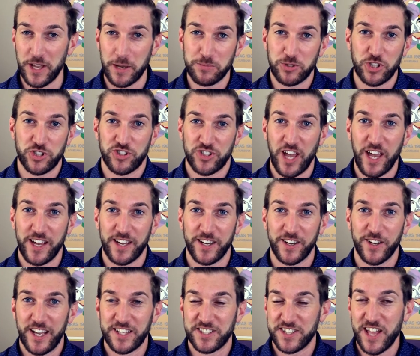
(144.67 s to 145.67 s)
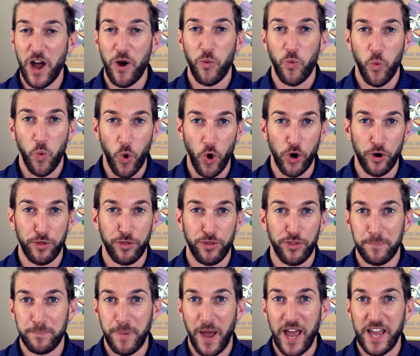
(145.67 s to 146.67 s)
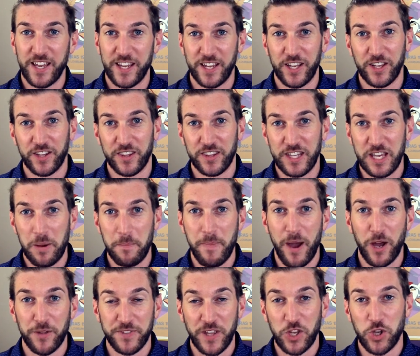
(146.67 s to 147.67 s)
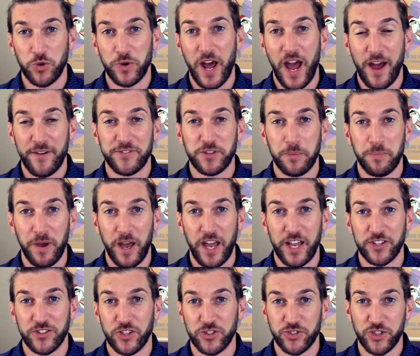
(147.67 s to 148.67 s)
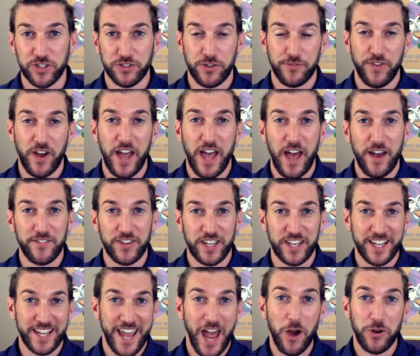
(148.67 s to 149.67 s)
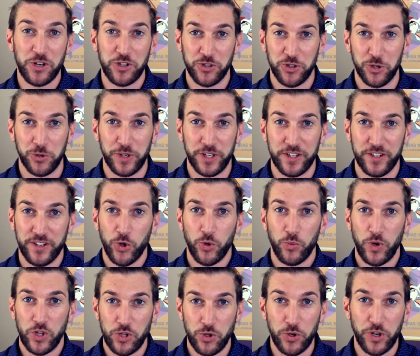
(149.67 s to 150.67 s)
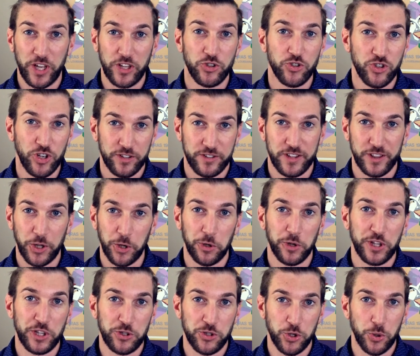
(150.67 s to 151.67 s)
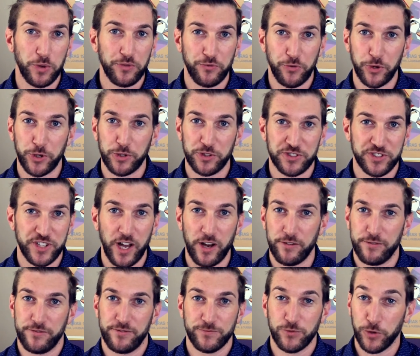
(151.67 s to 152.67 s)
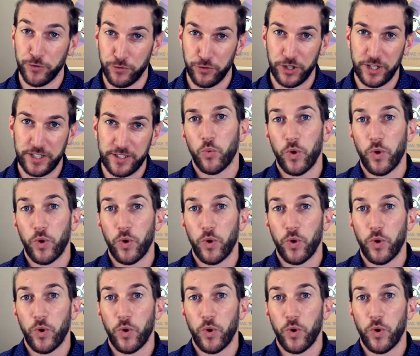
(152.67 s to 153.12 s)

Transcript: I'm just saying it's not worth paying the amount that you'd have to pay to justify having an accountant do it when you can just literally do it for yourself for free.